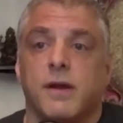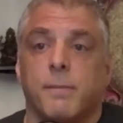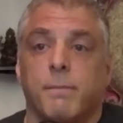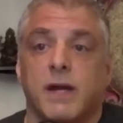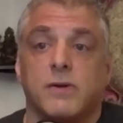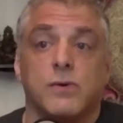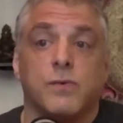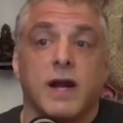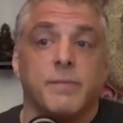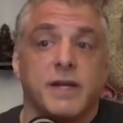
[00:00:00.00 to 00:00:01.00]
medical
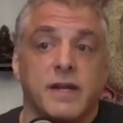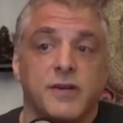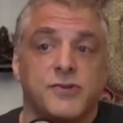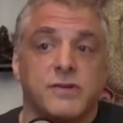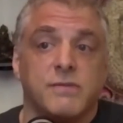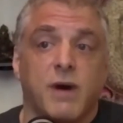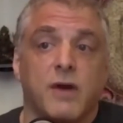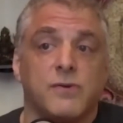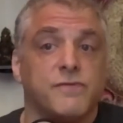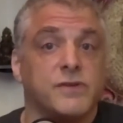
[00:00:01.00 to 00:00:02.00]
recommendation
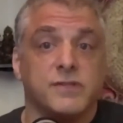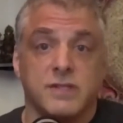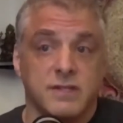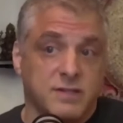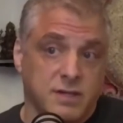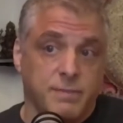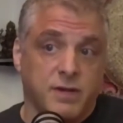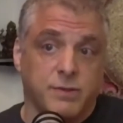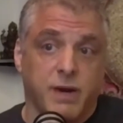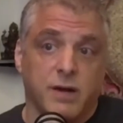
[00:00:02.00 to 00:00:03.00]
model versus some
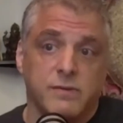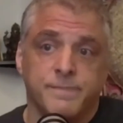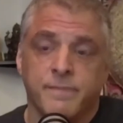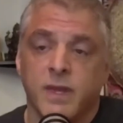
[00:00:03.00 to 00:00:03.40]
other model,